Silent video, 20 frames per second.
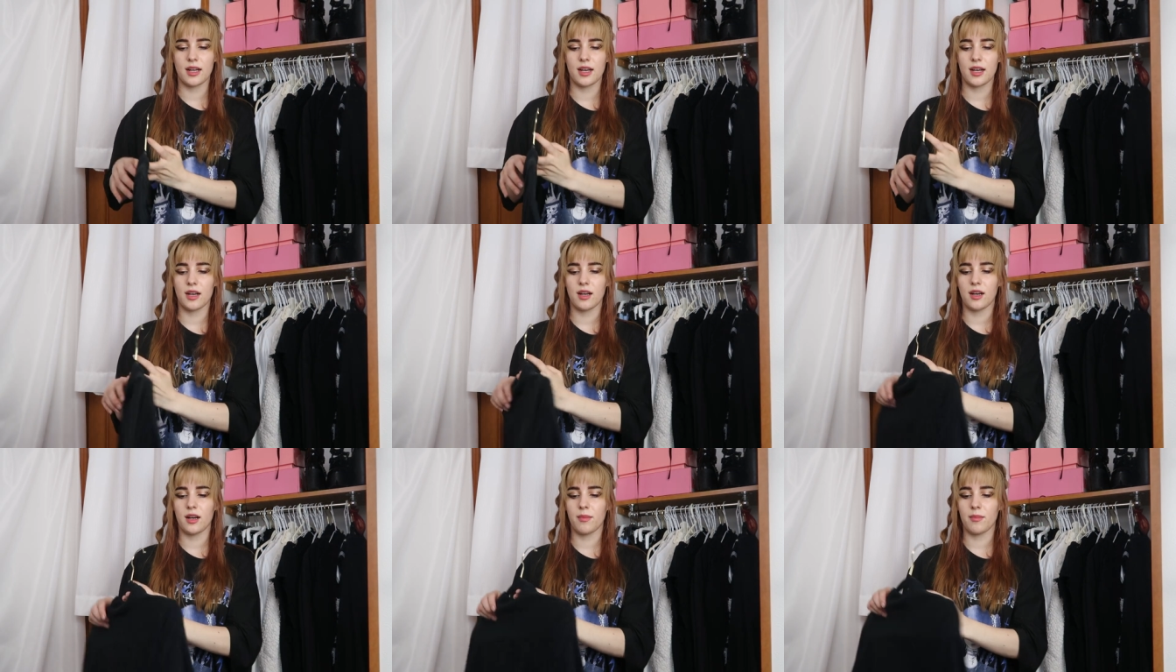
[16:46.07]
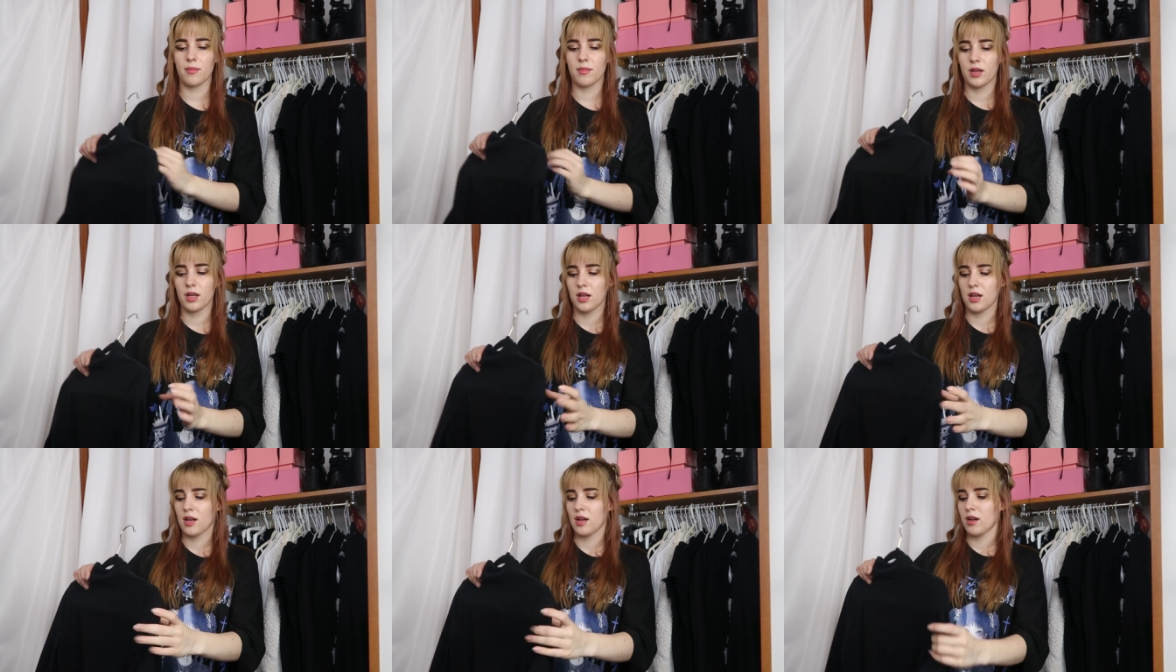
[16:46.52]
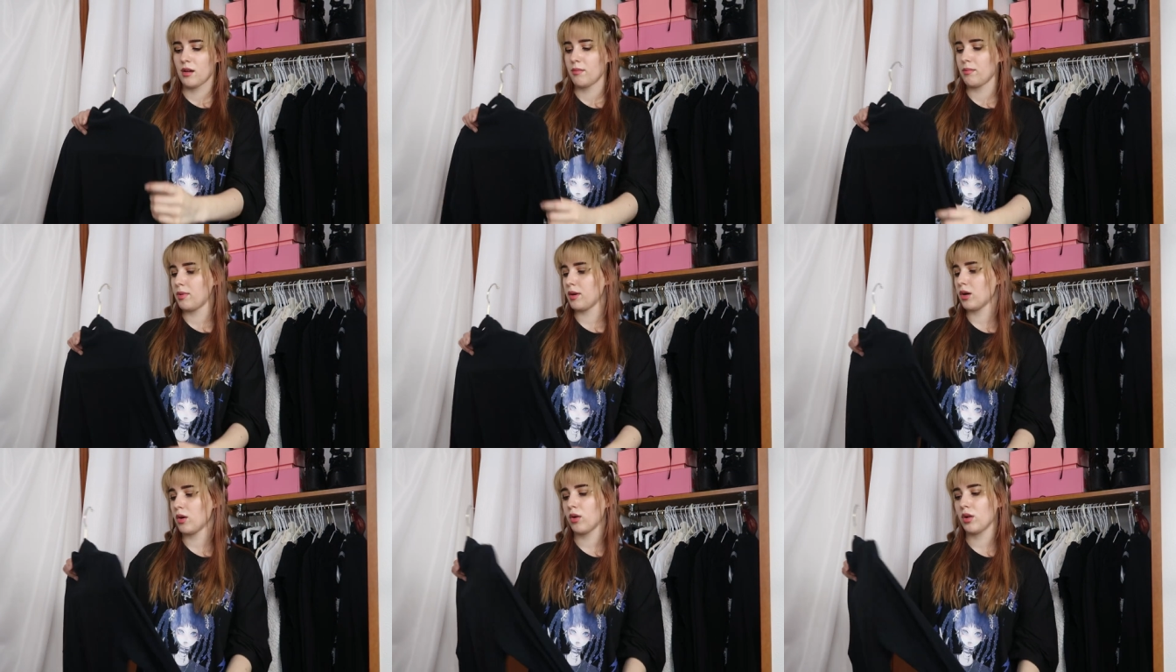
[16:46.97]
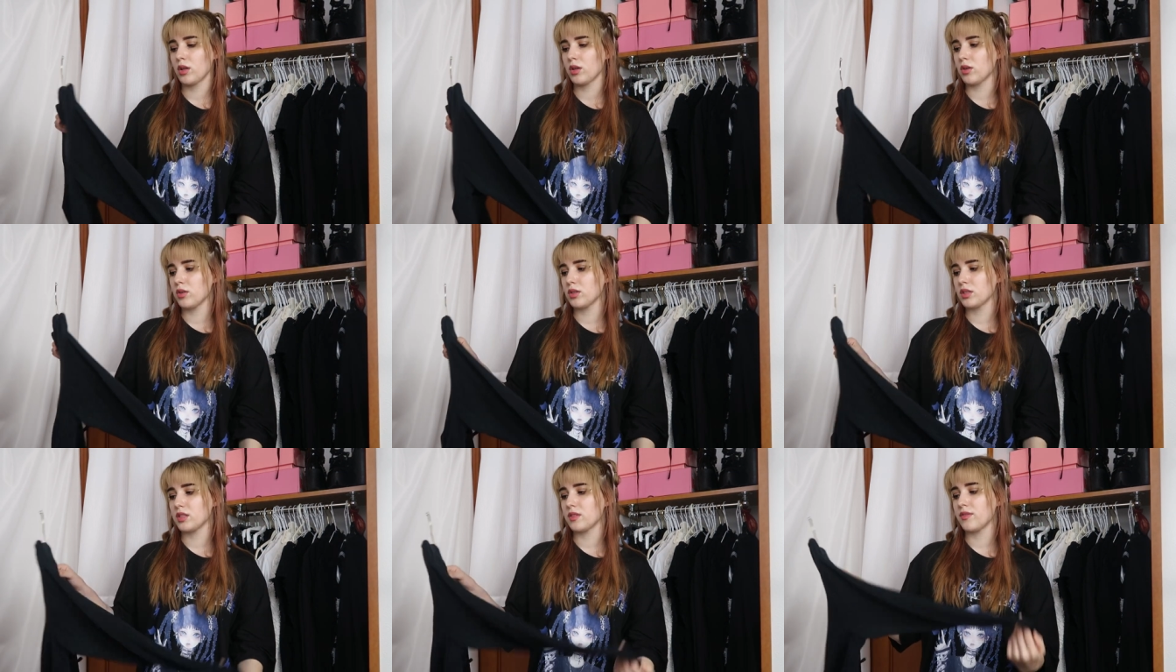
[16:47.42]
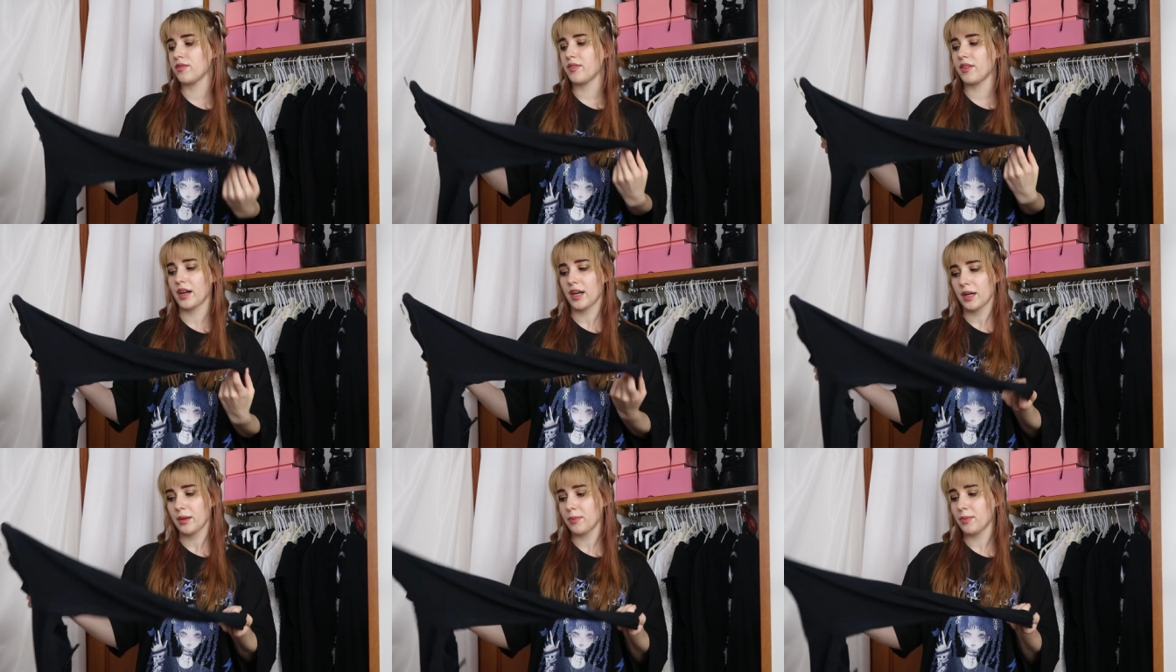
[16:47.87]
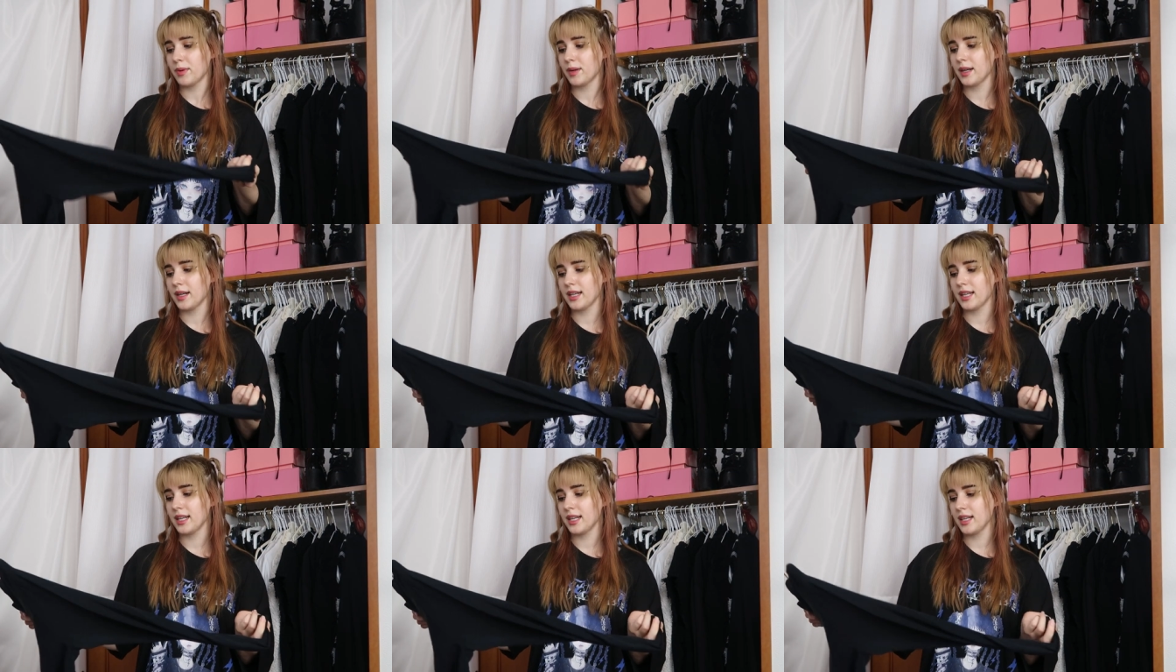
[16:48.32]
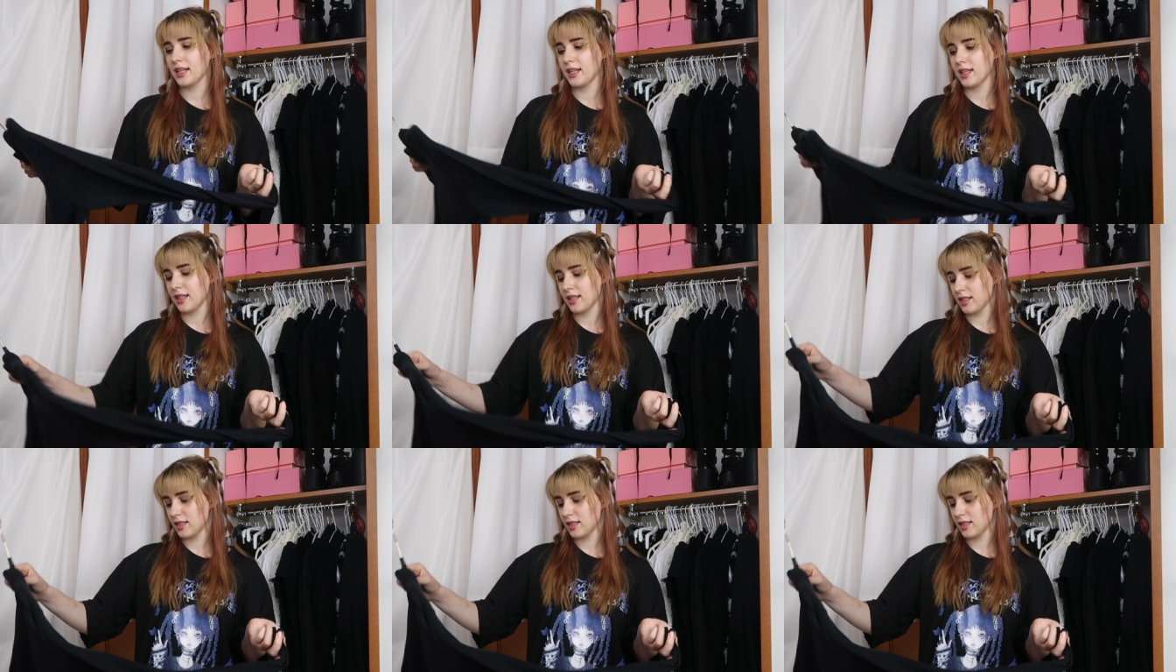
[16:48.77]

um, but all in all, it's very pretty.